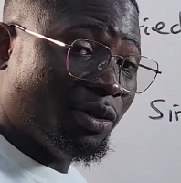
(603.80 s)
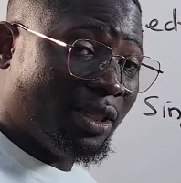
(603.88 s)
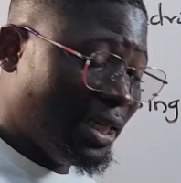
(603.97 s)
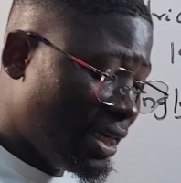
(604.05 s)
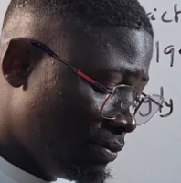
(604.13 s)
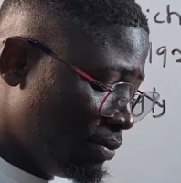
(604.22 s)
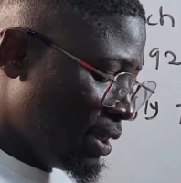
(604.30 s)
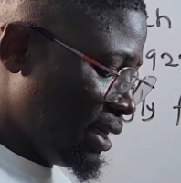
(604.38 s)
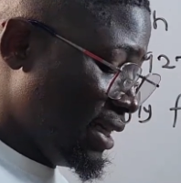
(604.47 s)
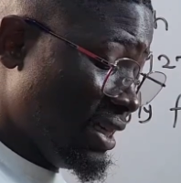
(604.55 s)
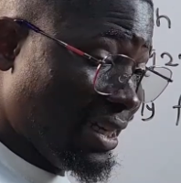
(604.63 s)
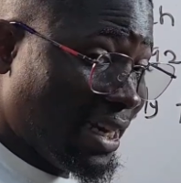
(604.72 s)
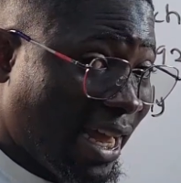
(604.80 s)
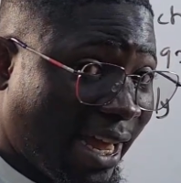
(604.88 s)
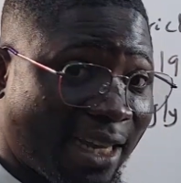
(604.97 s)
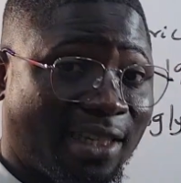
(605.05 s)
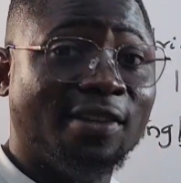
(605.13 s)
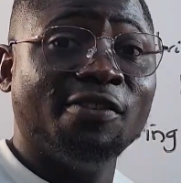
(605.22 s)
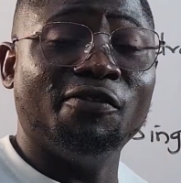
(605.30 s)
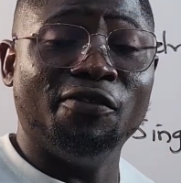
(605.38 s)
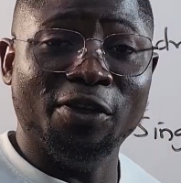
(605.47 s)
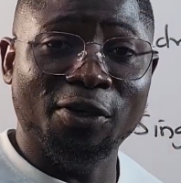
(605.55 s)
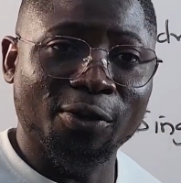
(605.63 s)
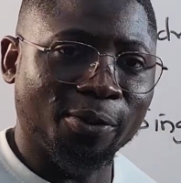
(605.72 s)
to see in the next
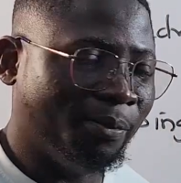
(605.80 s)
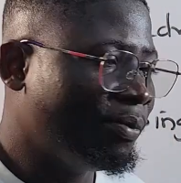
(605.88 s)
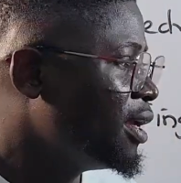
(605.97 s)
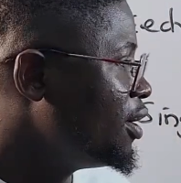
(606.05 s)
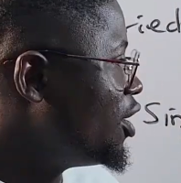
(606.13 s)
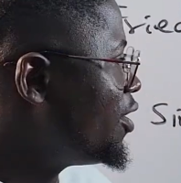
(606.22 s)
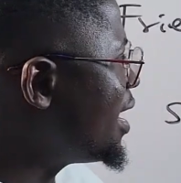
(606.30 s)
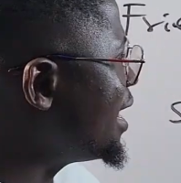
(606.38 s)
video. All